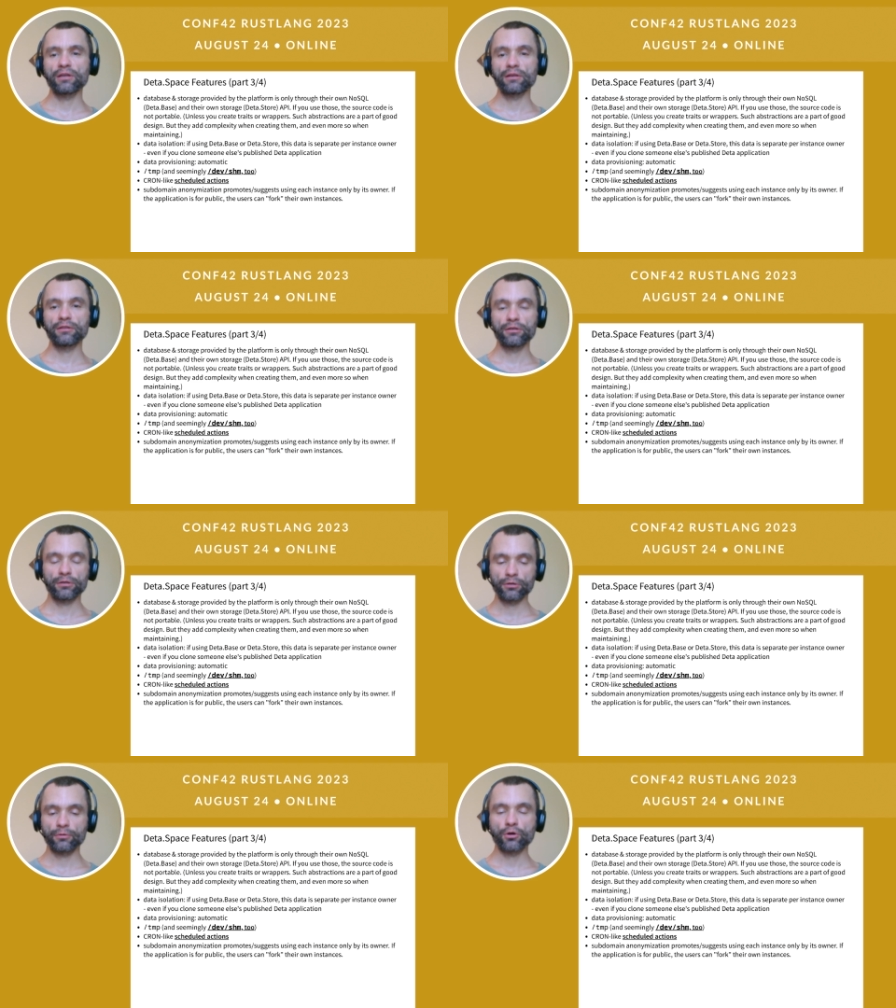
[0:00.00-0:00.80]

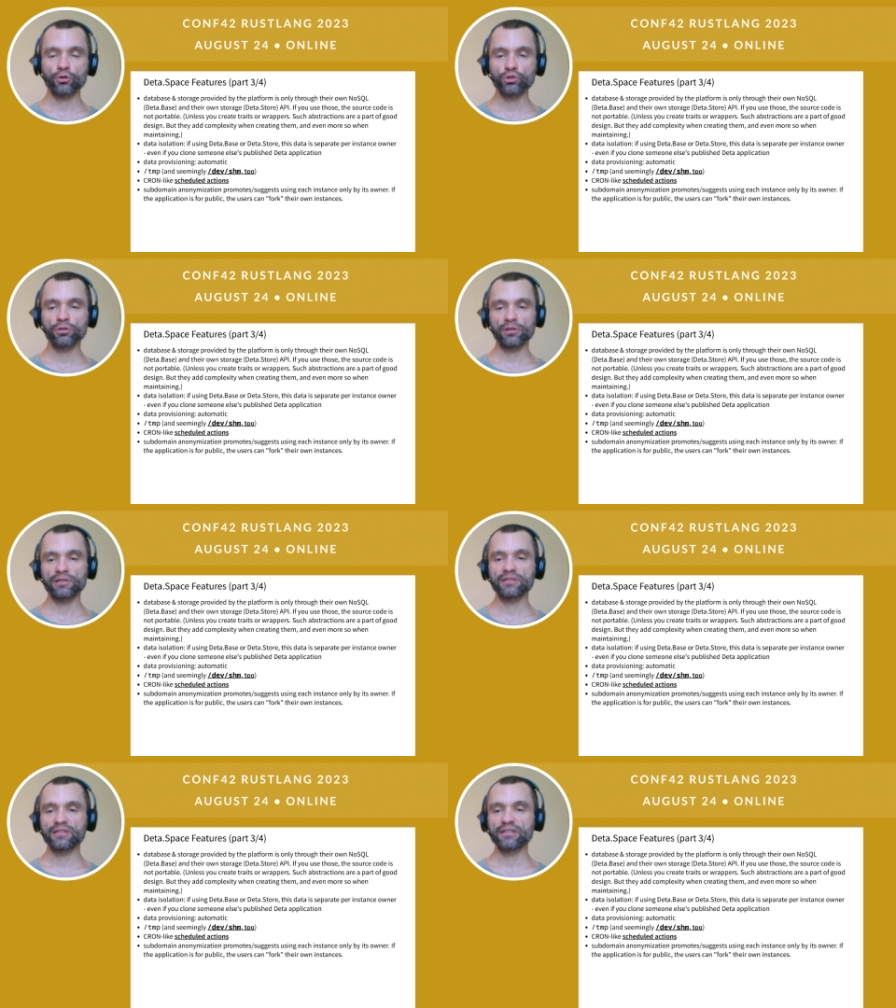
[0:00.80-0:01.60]
the original
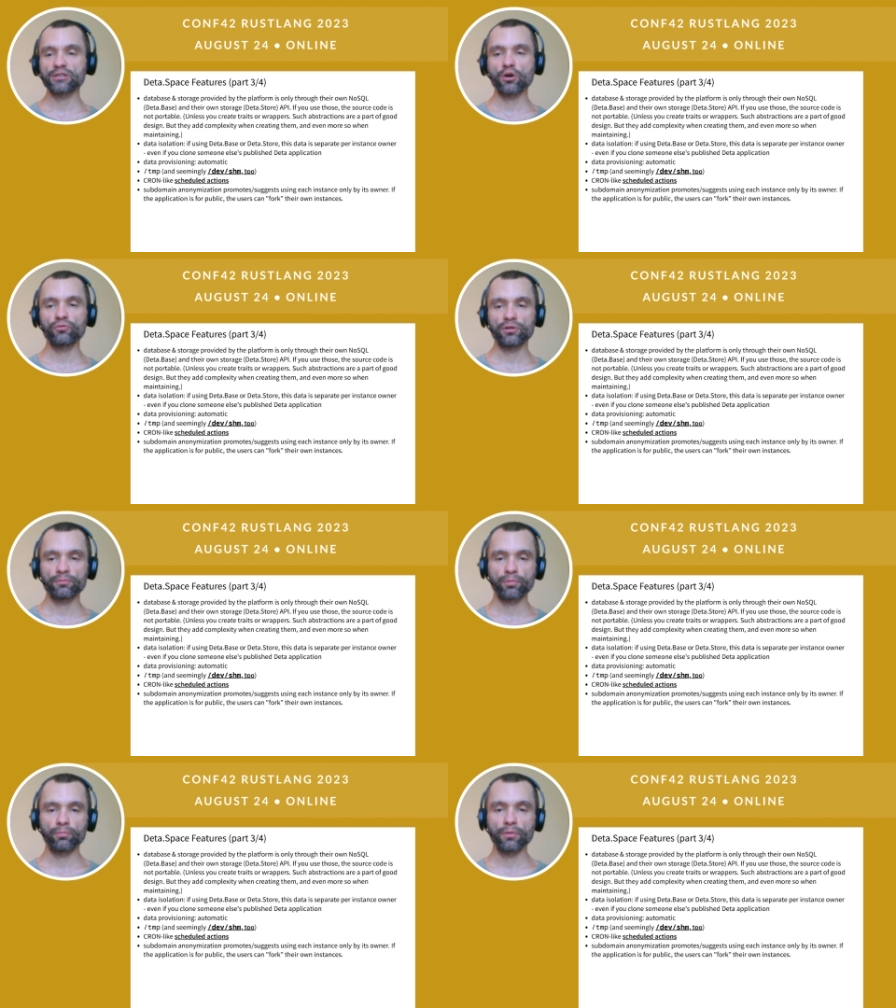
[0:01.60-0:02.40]
instance owner
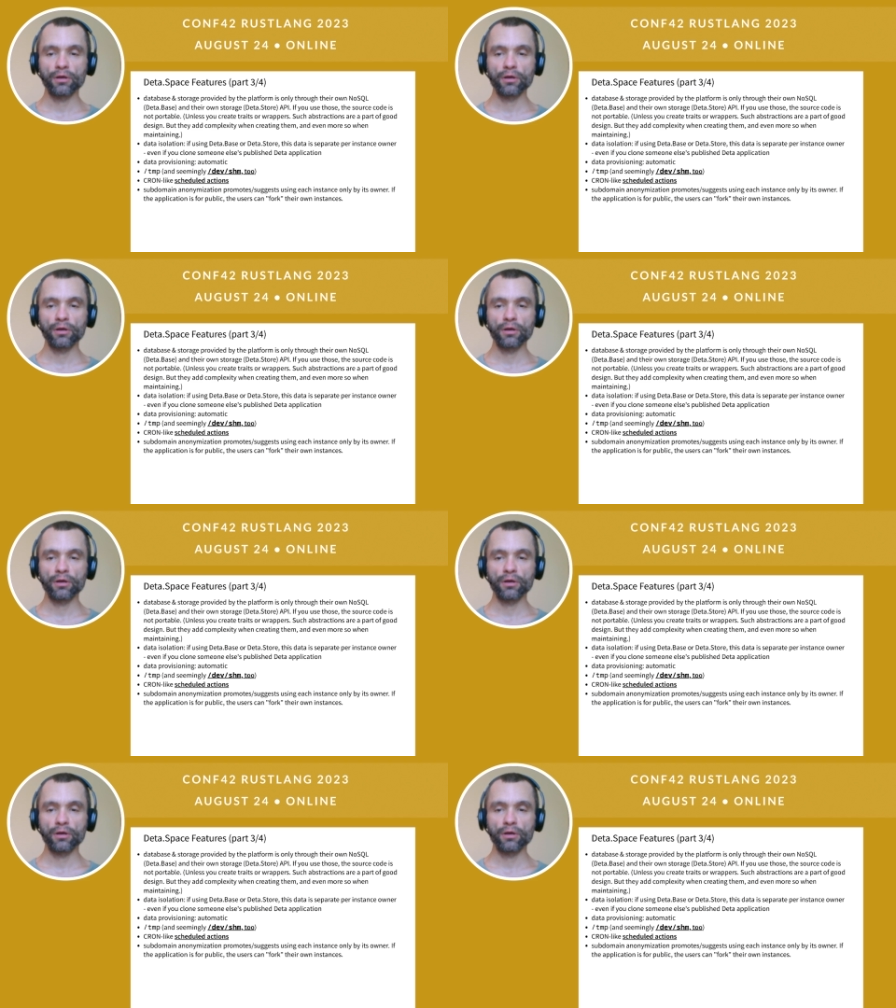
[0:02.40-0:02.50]
pub,